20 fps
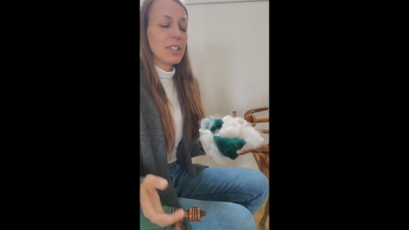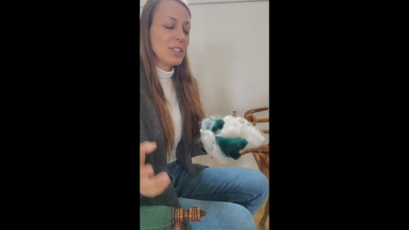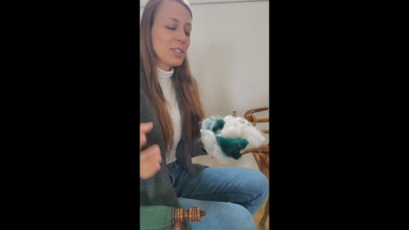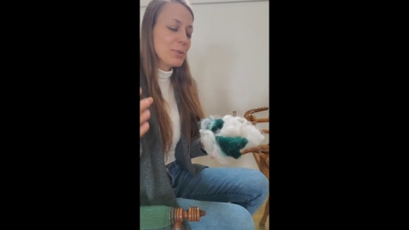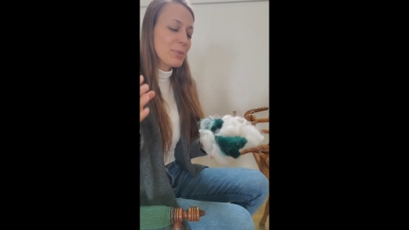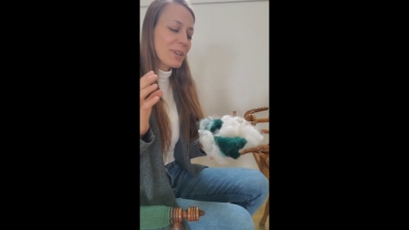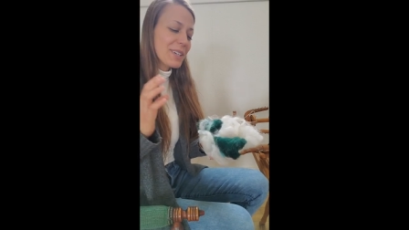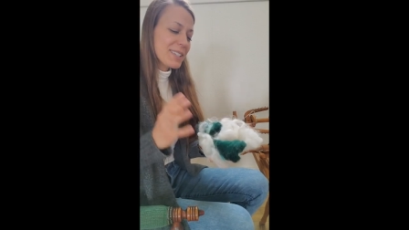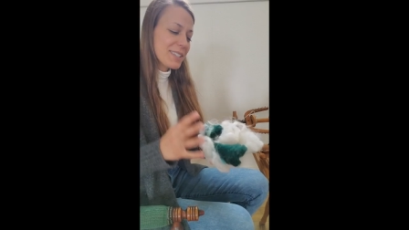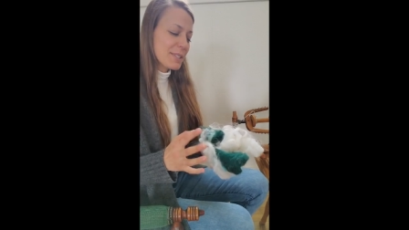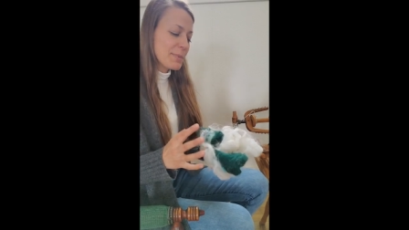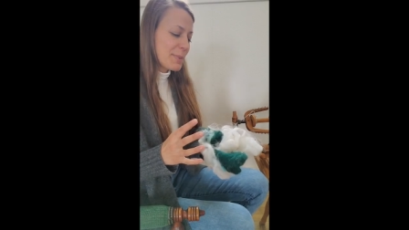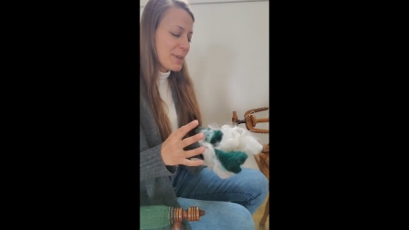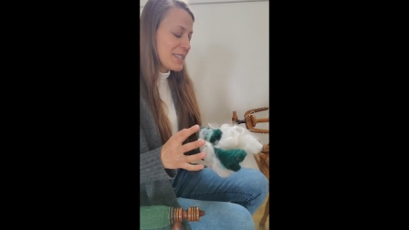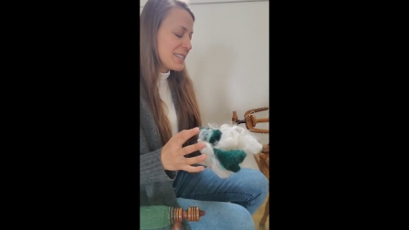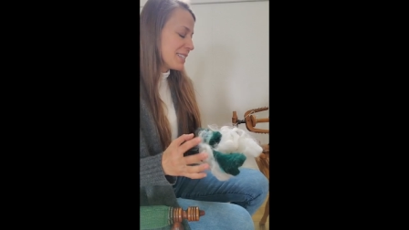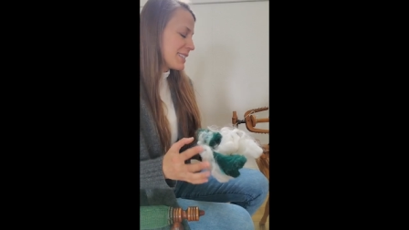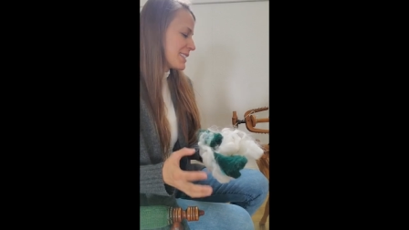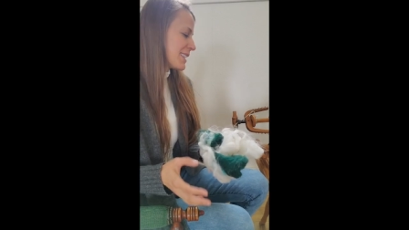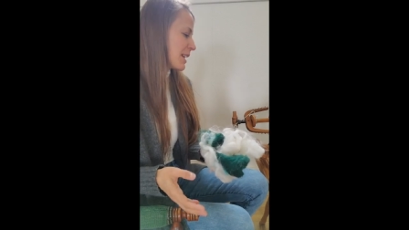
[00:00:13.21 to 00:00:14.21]
You wanna
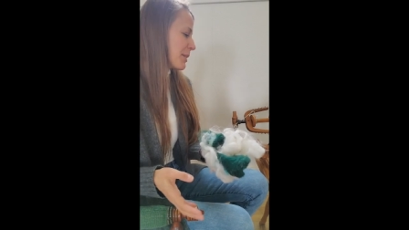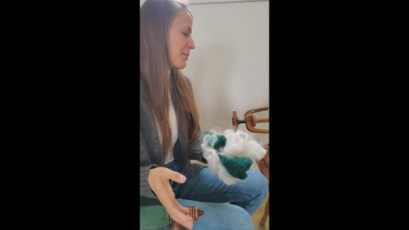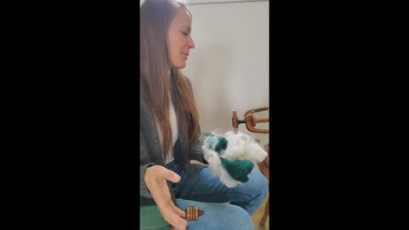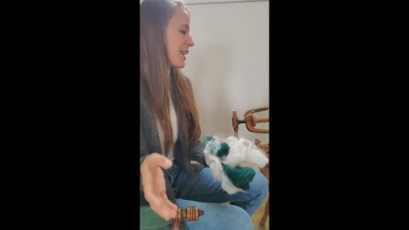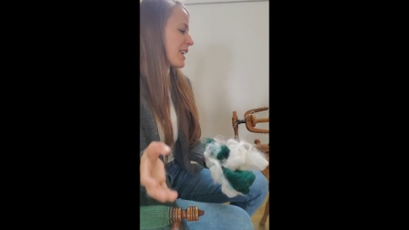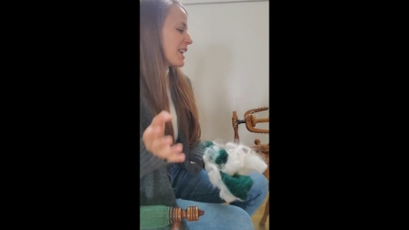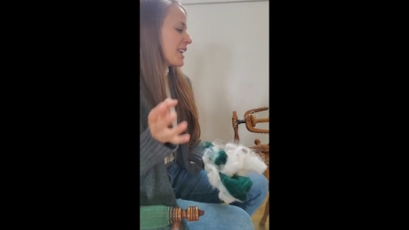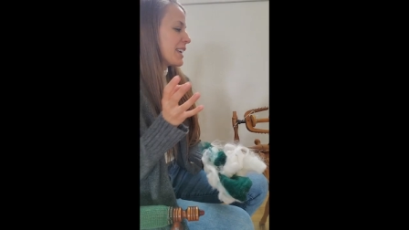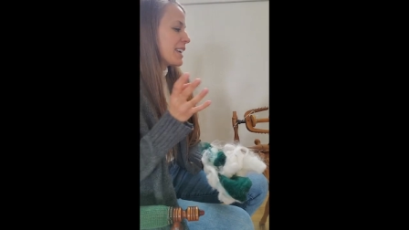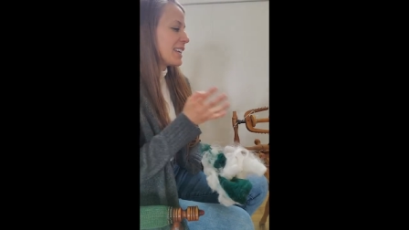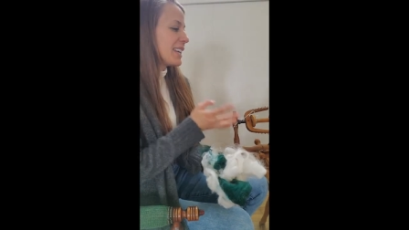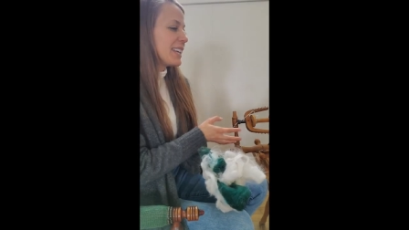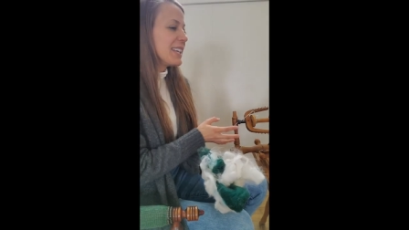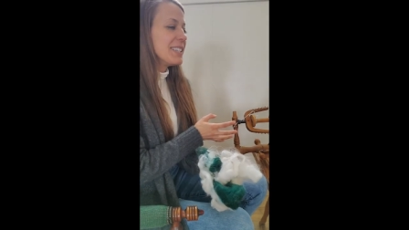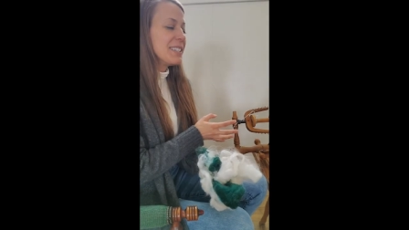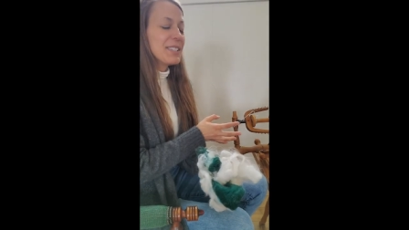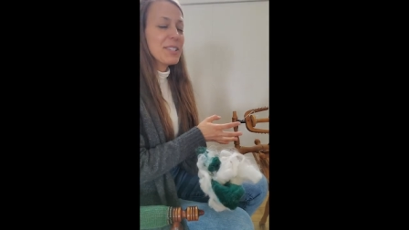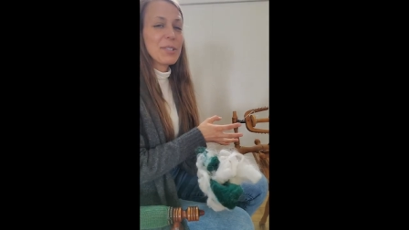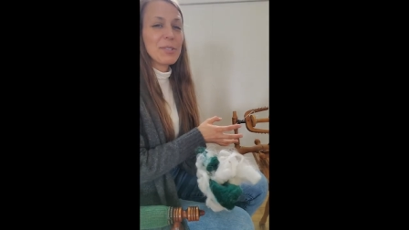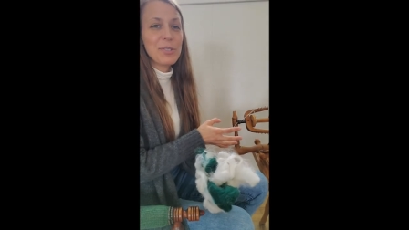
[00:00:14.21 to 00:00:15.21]
spin this up
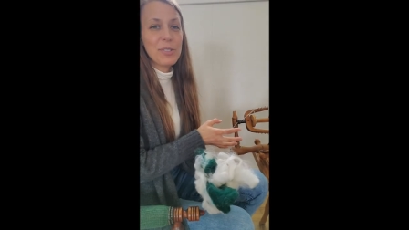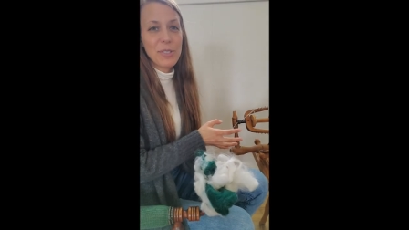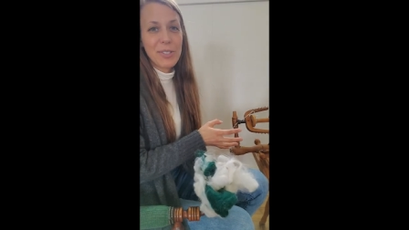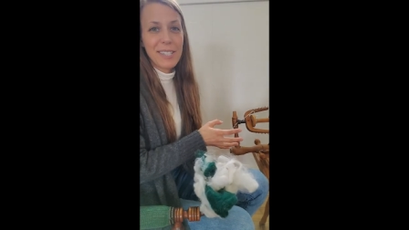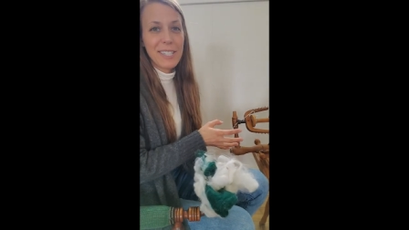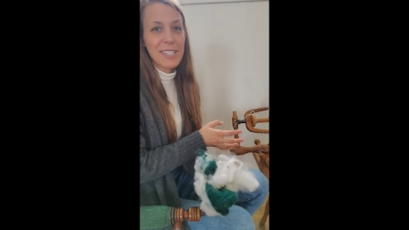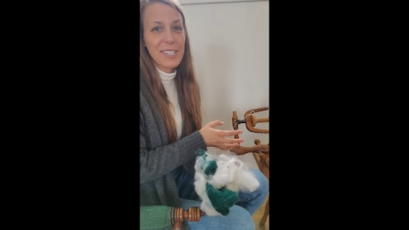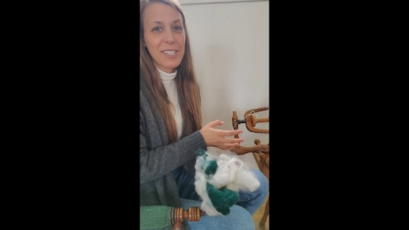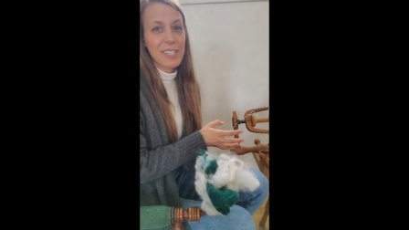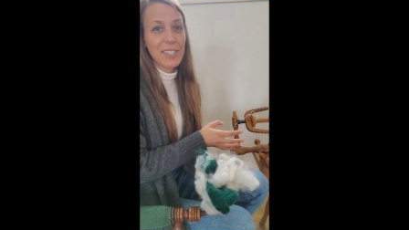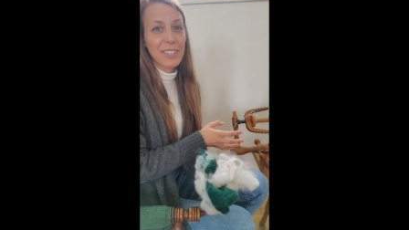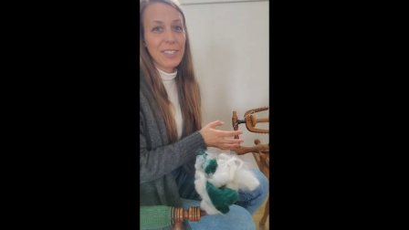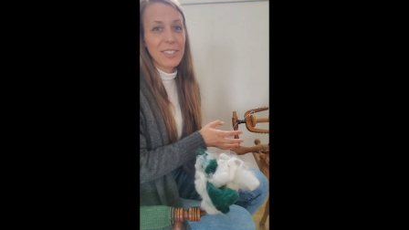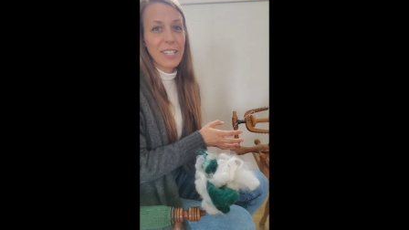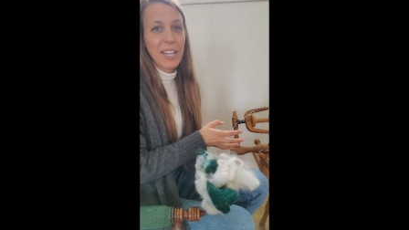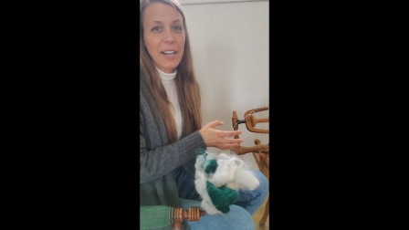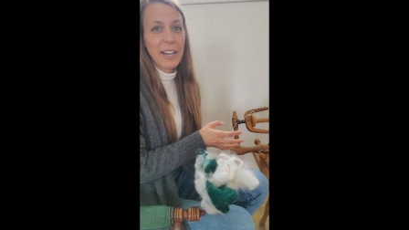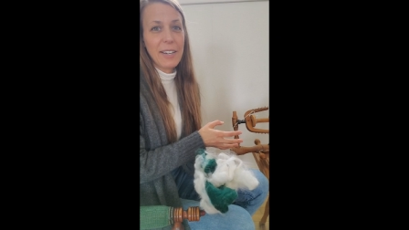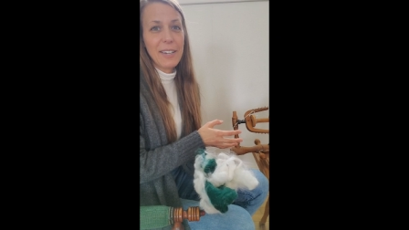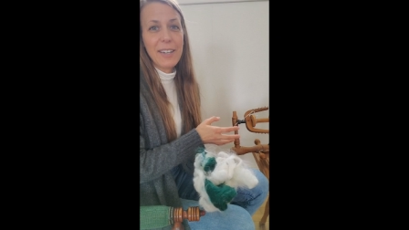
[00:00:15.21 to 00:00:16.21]
into traditional
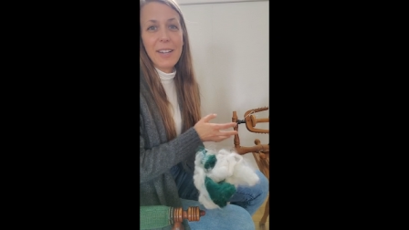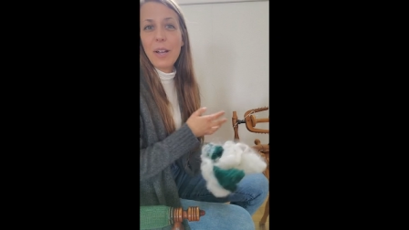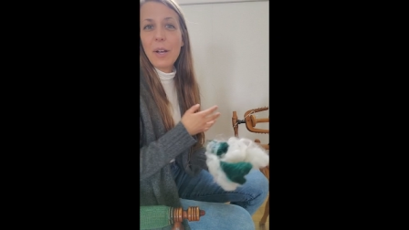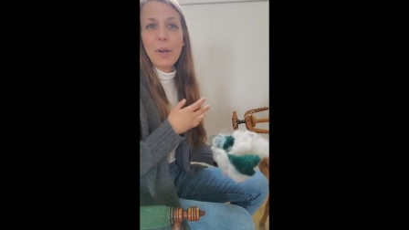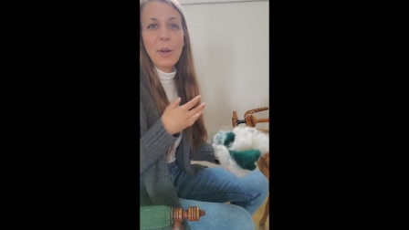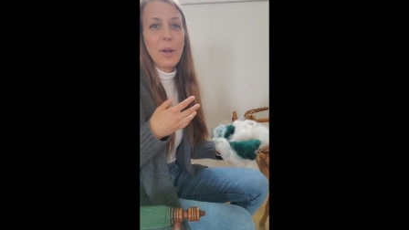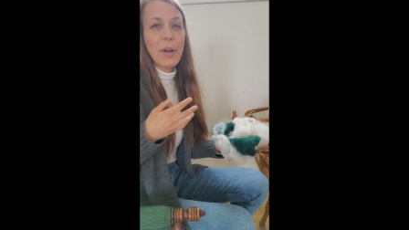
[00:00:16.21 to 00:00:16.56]
yarn.